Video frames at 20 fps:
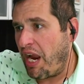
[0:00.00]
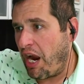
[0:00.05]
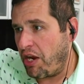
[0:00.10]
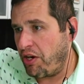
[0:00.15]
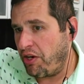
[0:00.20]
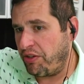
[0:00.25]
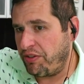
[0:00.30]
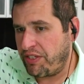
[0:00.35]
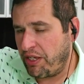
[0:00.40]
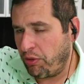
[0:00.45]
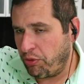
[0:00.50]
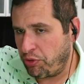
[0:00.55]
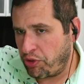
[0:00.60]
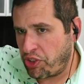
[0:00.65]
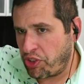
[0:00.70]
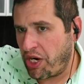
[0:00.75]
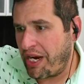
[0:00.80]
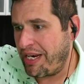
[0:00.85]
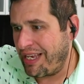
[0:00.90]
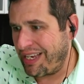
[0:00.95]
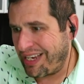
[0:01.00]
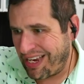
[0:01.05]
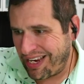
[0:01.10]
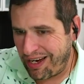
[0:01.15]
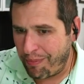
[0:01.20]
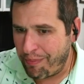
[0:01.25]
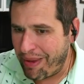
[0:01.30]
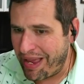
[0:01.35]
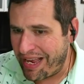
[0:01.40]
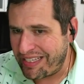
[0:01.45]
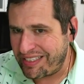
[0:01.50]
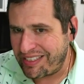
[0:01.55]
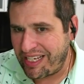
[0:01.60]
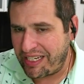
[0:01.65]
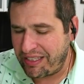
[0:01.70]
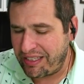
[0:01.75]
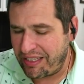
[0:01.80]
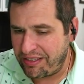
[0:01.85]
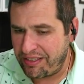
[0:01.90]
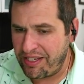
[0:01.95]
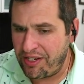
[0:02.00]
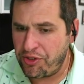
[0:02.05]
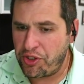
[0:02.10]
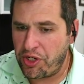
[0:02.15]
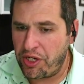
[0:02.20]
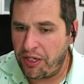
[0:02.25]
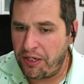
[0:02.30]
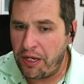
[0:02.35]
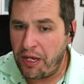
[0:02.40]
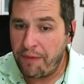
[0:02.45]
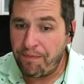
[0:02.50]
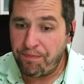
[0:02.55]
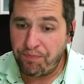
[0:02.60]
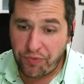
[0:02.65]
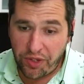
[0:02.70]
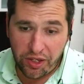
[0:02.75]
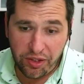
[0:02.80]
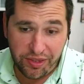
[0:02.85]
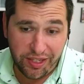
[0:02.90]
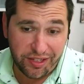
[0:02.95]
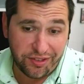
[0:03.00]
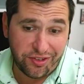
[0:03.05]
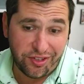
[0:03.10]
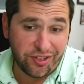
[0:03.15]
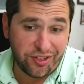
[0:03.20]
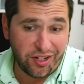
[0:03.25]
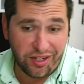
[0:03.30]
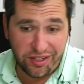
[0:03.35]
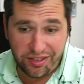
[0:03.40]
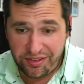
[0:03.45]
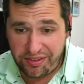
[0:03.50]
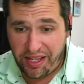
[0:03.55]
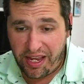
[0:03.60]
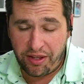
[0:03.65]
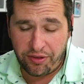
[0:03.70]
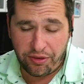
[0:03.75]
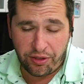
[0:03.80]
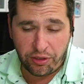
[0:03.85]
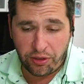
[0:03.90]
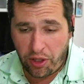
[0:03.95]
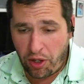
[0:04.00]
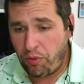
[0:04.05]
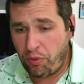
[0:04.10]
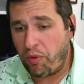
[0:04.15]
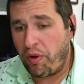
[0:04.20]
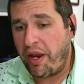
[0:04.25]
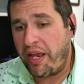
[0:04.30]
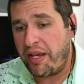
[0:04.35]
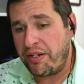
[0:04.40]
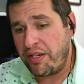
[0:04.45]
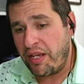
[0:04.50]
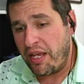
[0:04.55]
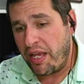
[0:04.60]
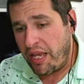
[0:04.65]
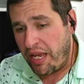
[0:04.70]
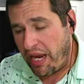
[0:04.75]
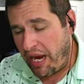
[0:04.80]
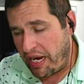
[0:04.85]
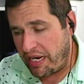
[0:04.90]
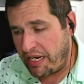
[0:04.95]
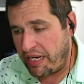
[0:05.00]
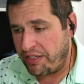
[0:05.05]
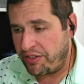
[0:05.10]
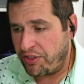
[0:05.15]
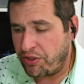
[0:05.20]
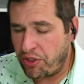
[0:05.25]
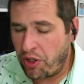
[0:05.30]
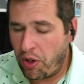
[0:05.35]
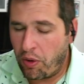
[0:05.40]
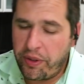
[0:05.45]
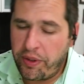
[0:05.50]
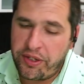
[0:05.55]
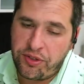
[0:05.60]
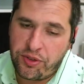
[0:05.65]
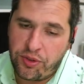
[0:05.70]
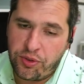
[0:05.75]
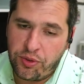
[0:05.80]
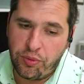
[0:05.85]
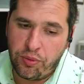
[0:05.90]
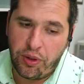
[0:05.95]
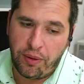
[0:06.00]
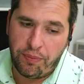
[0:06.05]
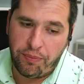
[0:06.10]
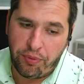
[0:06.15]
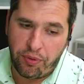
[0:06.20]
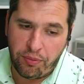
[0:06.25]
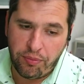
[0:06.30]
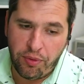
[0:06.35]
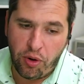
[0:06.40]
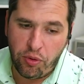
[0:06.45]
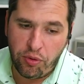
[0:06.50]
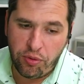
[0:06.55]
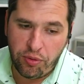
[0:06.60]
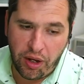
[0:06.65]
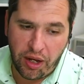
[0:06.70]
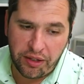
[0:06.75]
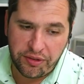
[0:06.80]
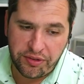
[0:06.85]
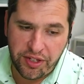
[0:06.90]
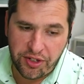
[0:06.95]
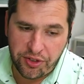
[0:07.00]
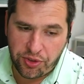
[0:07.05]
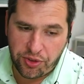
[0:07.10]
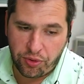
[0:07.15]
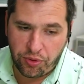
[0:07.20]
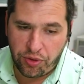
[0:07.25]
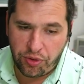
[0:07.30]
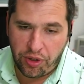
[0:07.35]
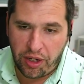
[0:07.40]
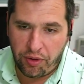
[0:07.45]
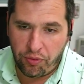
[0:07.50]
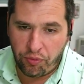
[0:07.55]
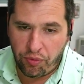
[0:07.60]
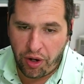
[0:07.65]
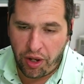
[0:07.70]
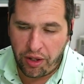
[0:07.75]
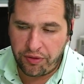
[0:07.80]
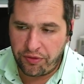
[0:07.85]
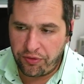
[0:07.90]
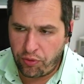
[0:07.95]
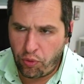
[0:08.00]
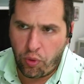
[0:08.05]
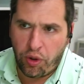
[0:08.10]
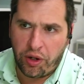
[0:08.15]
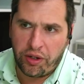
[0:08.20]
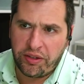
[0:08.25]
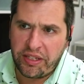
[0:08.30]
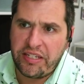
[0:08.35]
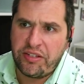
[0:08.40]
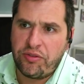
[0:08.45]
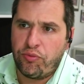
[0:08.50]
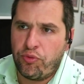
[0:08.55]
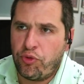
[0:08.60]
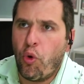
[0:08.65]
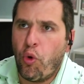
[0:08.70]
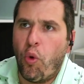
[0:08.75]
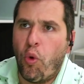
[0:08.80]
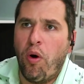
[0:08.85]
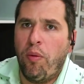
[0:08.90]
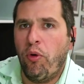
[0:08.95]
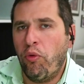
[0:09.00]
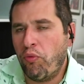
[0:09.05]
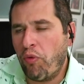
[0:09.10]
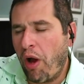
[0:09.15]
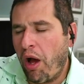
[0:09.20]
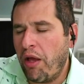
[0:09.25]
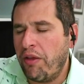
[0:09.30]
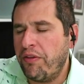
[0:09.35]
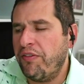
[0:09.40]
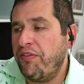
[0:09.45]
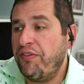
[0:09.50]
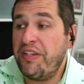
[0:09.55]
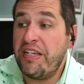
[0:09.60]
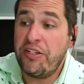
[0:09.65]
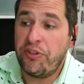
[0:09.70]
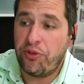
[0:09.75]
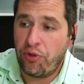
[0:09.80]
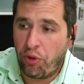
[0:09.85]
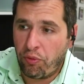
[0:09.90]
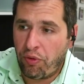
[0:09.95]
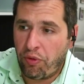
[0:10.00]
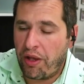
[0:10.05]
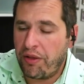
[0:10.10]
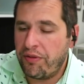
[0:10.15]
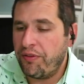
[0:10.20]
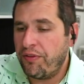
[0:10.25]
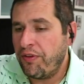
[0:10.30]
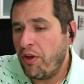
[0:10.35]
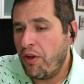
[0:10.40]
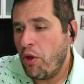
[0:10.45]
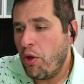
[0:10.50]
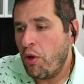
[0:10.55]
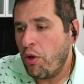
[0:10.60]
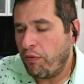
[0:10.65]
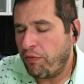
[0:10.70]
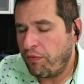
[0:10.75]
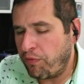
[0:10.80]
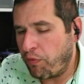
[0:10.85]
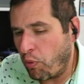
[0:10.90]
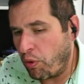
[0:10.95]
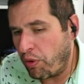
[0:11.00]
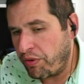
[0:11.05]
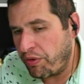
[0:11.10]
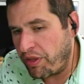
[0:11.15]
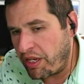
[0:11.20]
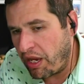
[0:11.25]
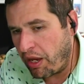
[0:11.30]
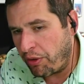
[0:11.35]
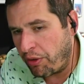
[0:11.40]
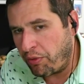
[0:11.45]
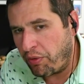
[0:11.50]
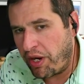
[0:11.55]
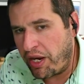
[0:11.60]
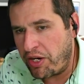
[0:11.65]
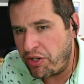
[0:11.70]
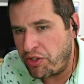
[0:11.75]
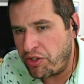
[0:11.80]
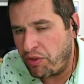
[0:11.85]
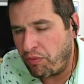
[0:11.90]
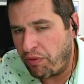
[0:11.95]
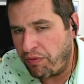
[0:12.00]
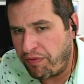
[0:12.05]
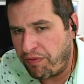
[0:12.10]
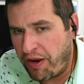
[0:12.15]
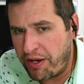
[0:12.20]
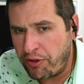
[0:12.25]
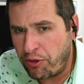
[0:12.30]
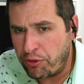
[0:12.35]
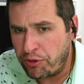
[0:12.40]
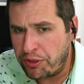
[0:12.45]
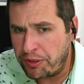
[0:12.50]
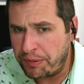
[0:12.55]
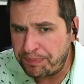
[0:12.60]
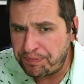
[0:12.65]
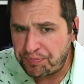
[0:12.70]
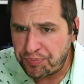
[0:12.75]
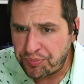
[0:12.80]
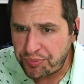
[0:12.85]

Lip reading: And until China kind of makes that decision, this is going to stay on the lower end, and this is going to promote additional runs, or at least normal runs, seasonal runs for the other Asian refiners